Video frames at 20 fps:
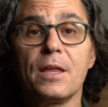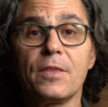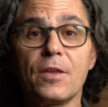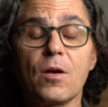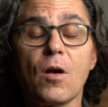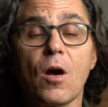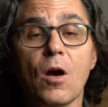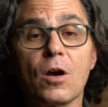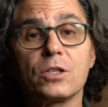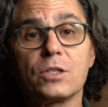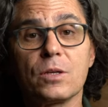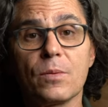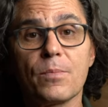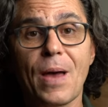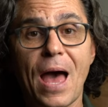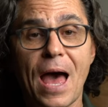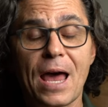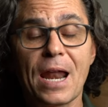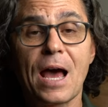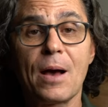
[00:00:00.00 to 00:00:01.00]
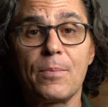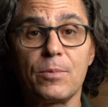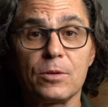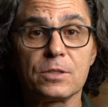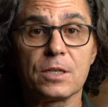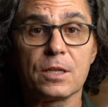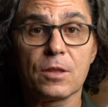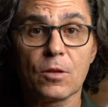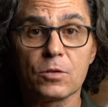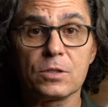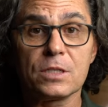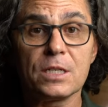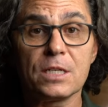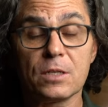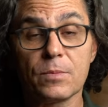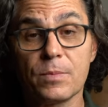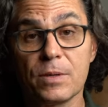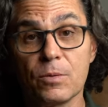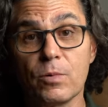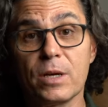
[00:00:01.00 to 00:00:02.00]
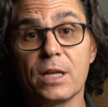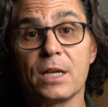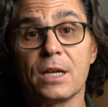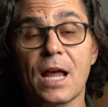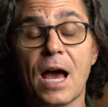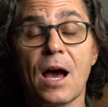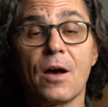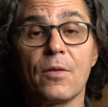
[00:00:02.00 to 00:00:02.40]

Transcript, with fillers: there are some bad apples and those need to be weeded